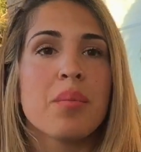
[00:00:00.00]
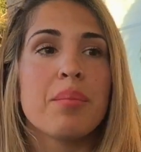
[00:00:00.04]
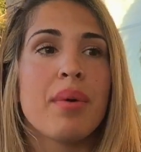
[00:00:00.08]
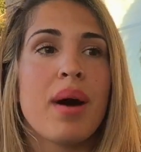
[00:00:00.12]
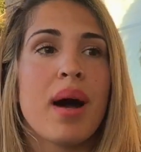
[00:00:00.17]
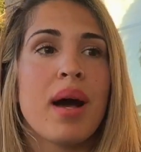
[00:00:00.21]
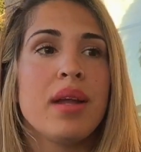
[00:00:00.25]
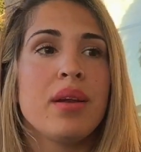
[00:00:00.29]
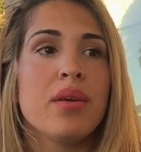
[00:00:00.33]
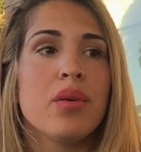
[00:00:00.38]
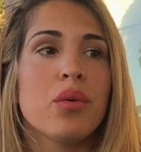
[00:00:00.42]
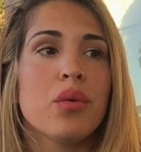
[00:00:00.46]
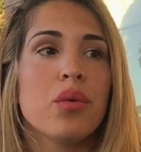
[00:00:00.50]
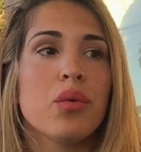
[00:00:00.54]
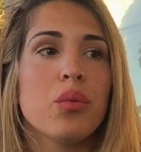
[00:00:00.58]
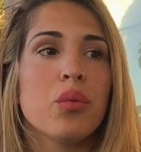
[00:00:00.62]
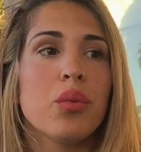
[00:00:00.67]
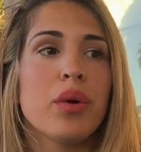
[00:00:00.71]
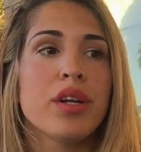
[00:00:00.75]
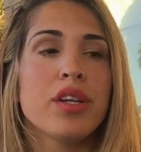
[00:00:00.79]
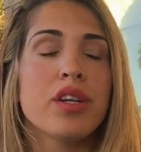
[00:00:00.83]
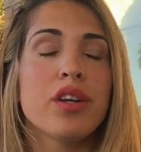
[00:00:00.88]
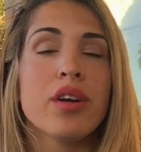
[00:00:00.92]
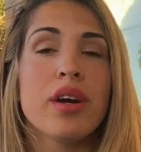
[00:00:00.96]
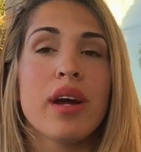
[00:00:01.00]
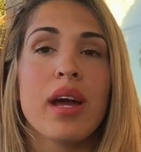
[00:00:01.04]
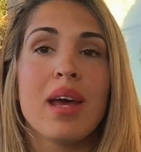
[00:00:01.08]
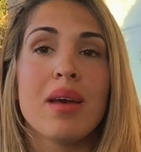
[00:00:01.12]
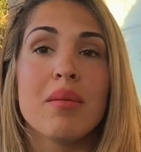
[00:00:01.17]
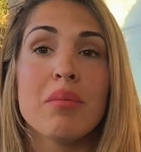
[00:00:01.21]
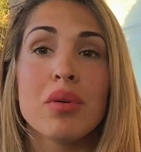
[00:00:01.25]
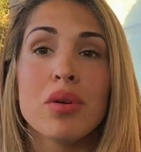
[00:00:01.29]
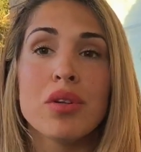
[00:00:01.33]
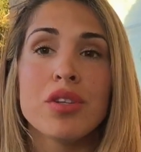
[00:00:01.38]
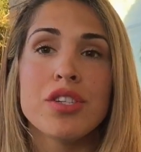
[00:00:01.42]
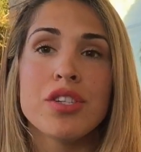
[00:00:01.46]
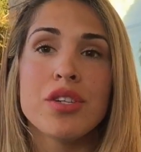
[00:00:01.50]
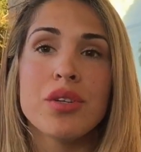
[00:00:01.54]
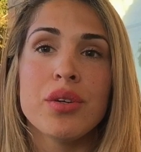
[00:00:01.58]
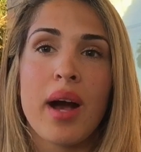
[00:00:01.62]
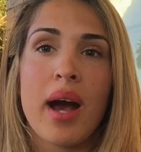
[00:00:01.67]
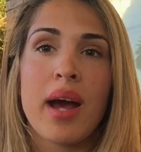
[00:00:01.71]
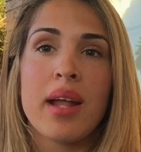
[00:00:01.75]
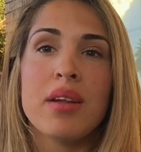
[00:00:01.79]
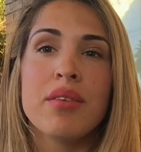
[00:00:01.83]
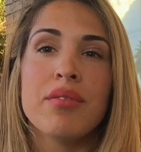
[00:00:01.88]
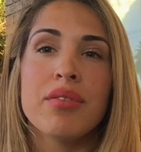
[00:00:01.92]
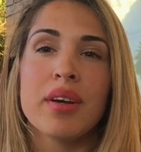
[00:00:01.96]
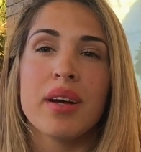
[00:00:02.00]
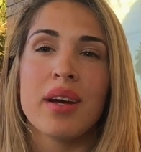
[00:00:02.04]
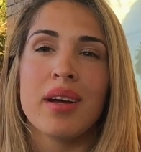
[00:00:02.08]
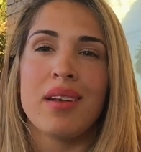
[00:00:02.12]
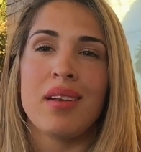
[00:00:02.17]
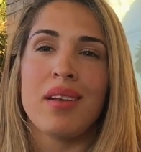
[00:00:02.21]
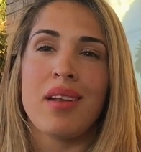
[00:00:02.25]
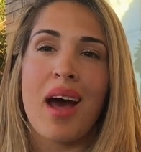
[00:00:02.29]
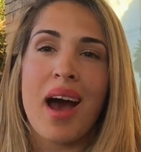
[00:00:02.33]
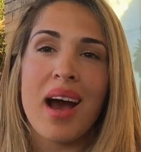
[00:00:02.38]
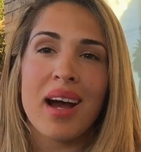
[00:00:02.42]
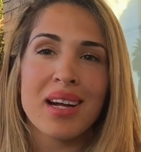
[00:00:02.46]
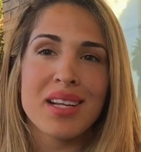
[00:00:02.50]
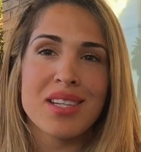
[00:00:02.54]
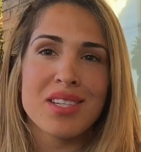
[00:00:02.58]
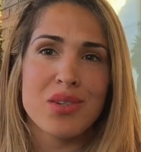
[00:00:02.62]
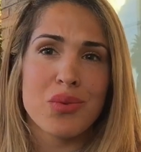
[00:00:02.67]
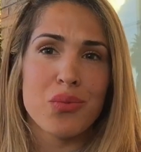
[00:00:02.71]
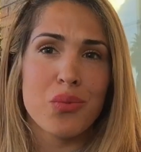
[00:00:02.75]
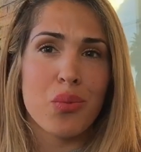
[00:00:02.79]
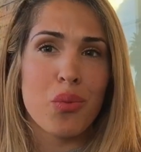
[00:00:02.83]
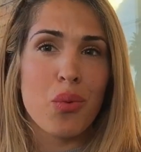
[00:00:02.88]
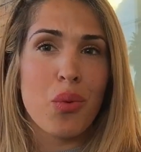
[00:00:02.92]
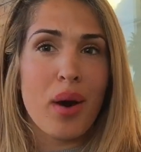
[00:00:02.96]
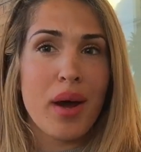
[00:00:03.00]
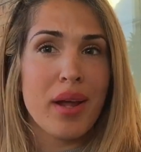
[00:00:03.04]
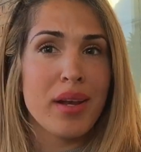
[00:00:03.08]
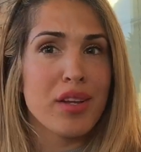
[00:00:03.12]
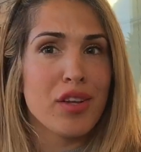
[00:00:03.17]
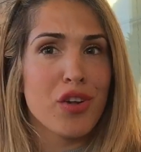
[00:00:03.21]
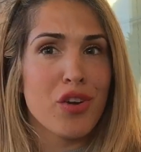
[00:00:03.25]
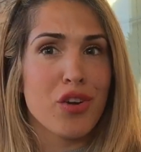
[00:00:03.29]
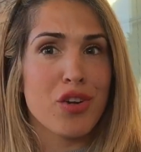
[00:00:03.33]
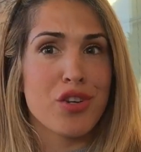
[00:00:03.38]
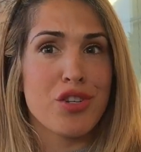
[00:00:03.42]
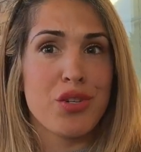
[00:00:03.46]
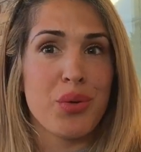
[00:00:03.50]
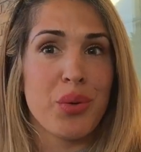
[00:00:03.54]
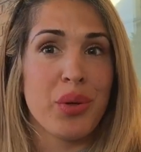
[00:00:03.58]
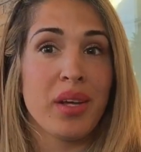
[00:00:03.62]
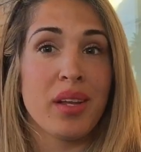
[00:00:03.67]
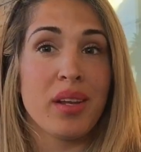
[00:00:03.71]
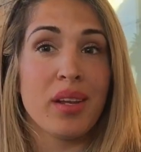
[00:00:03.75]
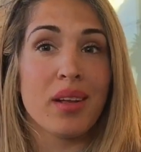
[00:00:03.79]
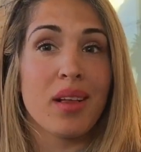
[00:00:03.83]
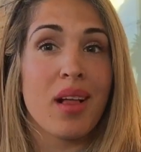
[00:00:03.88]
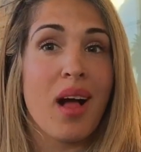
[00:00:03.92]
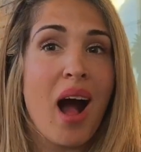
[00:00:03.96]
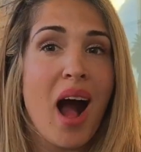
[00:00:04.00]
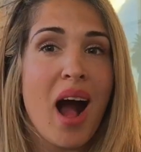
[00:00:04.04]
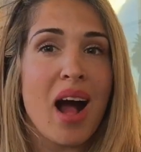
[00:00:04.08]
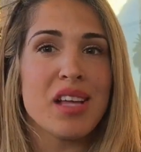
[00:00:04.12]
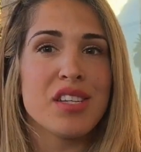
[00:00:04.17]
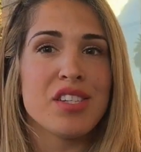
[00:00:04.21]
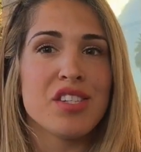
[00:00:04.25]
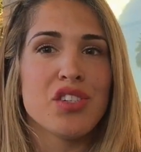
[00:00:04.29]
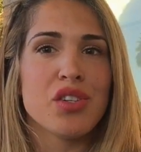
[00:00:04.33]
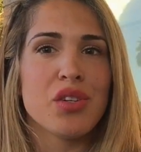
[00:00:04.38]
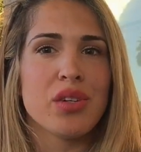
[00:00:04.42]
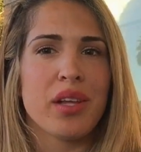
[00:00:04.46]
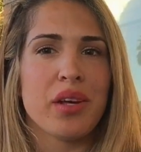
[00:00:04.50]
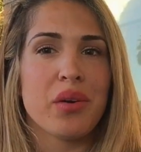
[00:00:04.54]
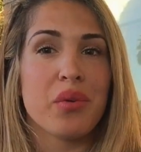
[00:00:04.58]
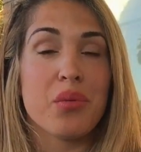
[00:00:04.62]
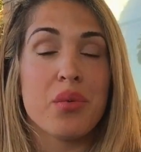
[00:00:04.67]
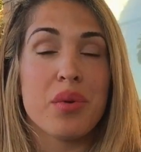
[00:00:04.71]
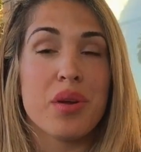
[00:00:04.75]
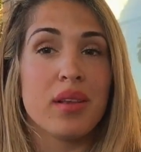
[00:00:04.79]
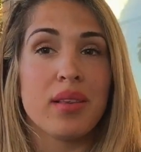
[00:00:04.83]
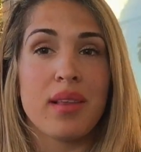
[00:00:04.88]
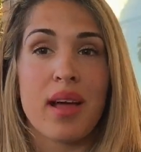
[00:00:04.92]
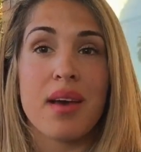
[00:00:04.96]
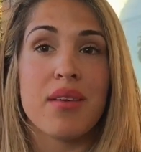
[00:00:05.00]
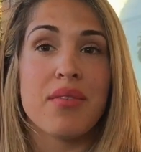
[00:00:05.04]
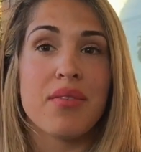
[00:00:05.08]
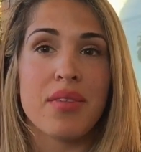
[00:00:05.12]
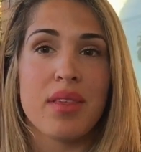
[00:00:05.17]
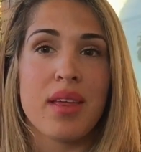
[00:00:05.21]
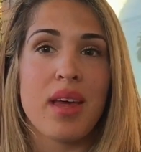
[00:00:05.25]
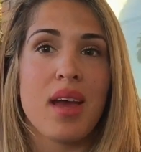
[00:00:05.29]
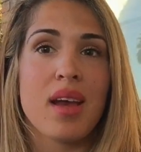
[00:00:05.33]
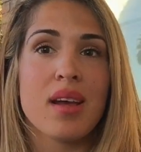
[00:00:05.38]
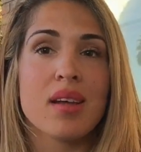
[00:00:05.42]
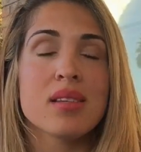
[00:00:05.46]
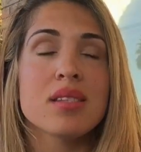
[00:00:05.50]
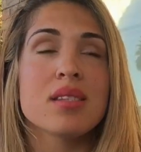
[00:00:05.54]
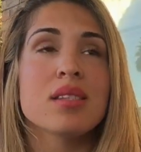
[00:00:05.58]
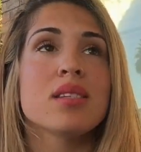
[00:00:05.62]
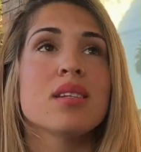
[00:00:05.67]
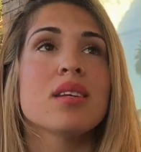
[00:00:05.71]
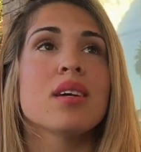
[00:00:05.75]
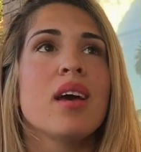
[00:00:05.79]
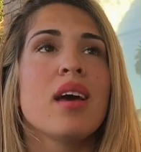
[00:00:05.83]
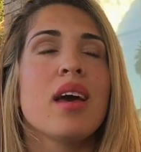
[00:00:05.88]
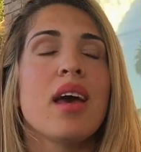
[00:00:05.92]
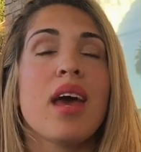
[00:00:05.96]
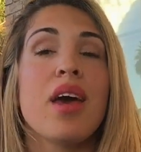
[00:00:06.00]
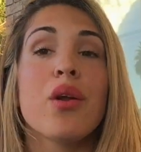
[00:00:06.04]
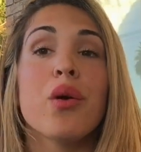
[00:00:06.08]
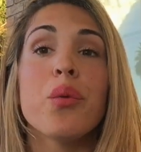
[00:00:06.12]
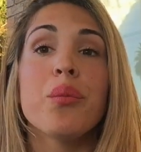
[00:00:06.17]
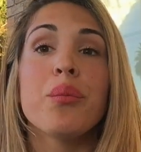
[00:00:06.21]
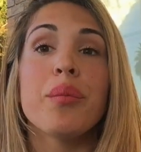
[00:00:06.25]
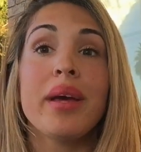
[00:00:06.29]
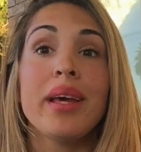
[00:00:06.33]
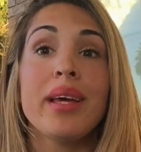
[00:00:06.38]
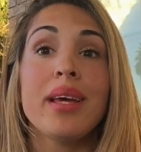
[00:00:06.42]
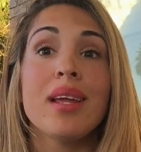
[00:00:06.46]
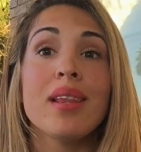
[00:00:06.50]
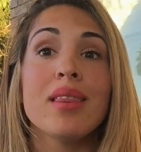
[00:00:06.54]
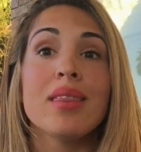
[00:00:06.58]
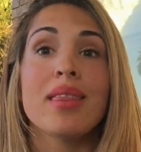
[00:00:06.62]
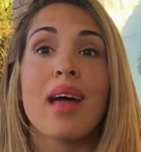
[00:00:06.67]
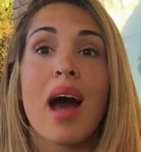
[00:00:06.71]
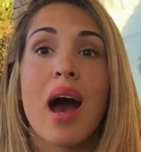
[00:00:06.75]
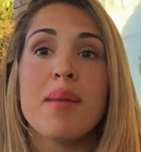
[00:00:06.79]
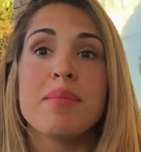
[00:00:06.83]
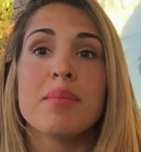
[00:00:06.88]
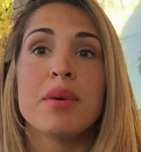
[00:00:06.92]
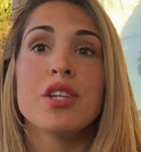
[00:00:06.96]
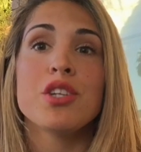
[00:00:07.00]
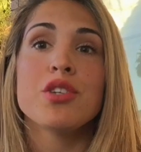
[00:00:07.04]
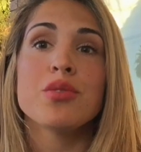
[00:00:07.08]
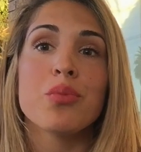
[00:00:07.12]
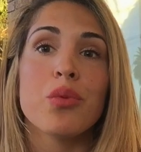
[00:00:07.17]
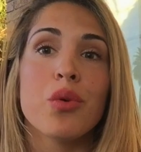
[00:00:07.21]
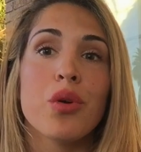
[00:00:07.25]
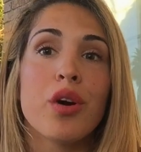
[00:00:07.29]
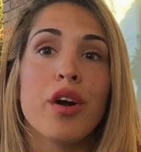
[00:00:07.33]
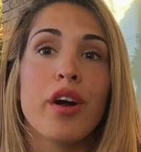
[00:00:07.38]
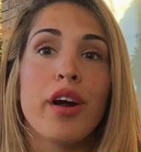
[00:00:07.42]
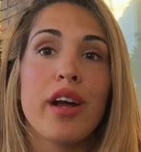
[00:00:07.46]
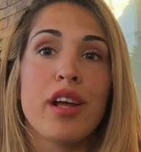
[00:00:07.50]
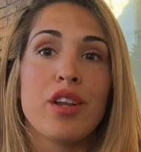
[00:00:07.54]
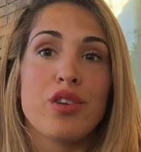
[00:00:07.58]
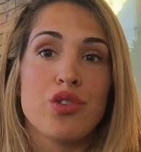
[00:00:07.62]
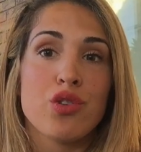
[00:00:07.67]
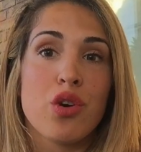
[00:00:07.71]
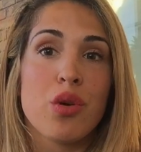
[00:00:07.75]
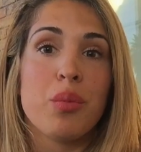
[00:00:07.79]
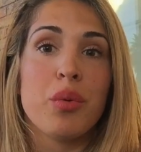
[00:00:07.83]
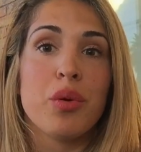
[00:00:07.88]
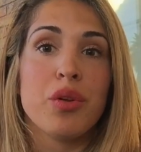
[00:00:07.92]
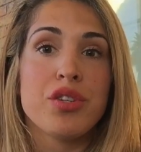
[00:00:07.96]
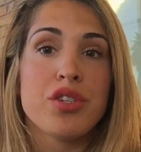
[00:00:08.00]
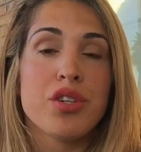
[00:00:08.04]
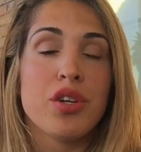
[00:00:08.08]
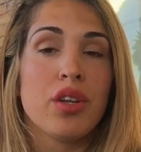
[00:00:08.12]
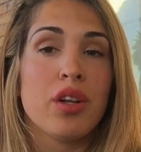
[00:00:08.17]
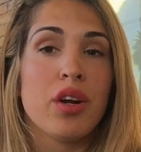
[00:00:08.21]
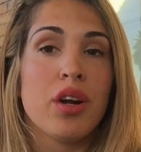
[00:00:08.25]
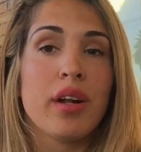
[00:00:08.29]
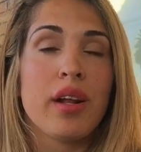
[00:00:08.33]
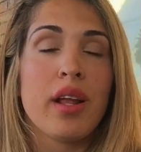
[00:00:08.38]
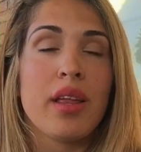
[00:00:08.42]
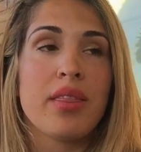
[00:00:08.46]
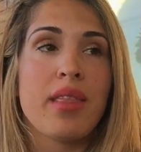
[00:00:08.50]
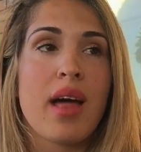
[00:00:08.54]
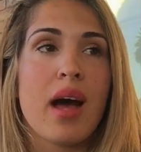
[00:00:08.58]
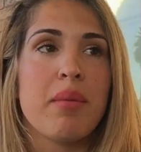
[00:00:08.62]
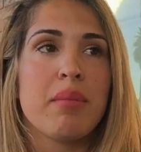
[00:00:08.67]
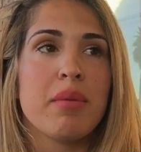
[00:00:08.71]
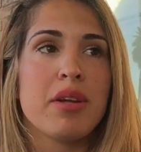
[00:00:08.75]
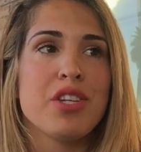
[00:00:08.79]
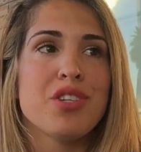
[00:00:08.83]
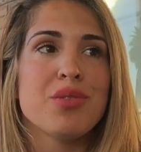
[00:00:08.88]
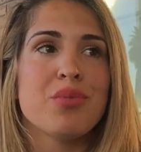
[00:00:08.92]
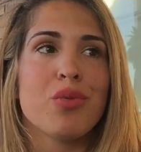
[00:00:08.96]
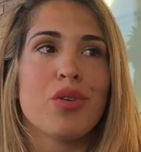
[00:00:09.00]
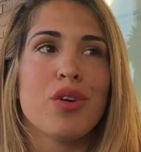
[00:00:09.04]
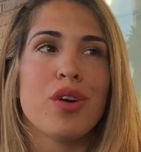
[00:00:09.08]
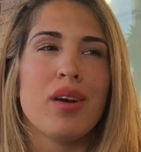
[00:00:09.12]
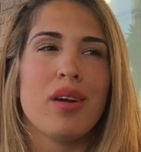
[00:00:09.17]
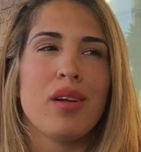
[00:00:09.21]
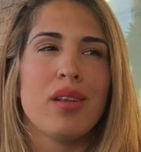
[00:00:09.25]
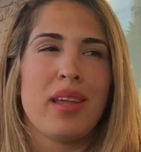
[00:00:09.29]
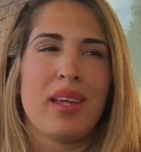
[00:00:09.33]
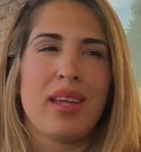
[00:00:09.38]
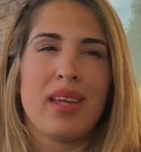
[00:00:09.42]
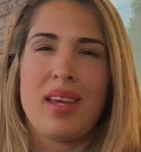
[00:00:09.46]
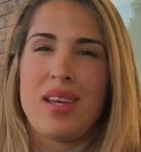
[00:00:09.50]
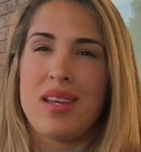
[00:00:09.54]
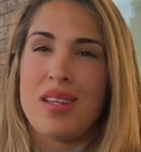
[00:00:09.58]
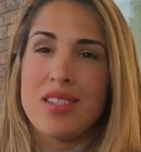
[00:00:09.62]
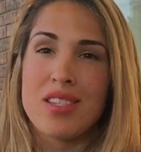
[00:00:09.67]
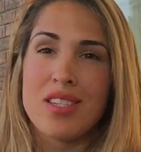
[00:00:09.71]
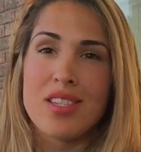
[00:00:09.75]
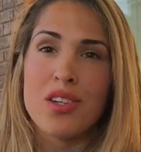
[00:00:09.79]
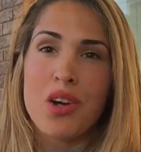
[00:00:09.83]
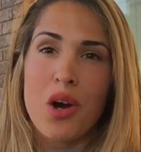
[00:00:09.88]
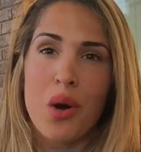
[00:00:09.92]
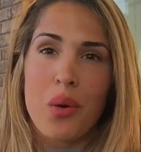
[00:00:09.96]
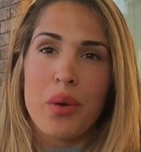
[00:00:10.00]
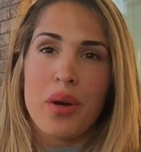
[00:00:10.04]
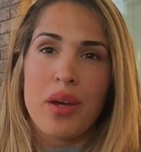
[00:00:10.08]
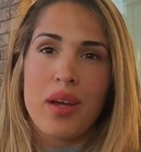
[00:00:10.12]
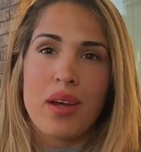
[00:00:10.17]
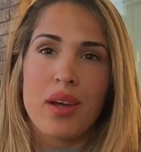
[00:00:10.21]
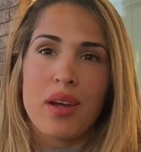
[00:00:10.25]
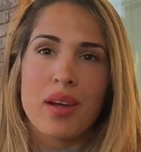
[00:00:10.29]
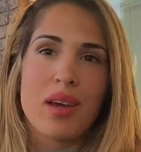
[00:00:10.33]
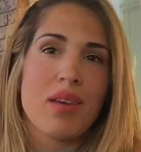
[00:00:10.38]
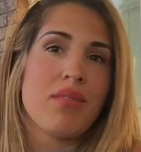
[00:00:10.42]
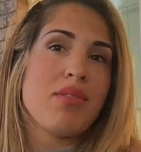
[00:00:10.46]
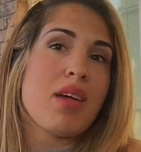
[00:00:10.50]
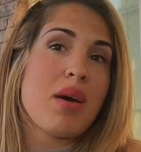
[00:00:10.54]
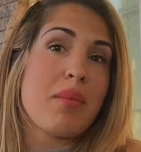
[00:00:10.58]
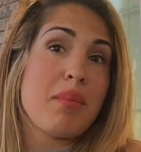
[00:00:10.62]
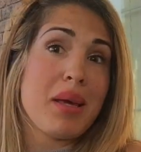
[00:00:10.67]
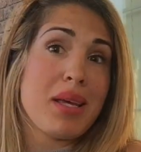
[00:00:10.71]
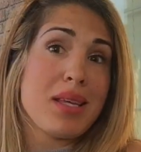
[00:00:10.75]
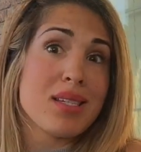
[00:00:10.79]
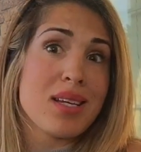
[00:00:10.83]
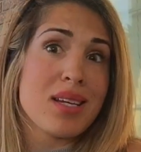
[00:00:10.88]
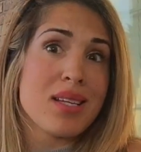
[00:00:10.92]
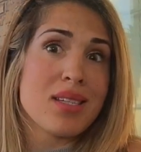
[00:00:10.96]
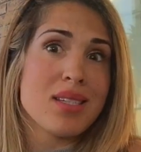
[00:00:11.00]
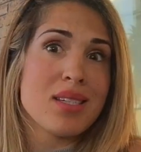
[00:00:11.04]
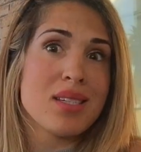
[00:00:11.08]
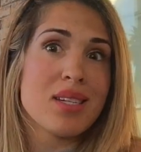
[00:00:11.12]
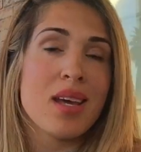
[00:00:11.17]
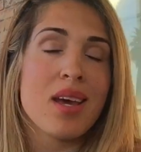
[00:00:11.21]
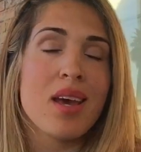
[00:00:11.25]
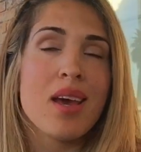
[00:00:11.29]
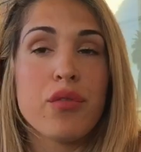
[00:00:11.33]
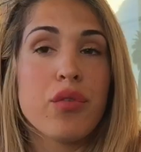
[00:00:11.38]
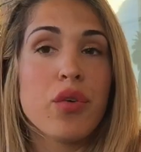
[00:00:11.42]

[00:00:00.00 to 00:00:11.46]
but when you're able to kind of connect what you're doing in class to like real life things, it'll make it that much more enjoyable to learn and that much more like easygoing, if that makes sense.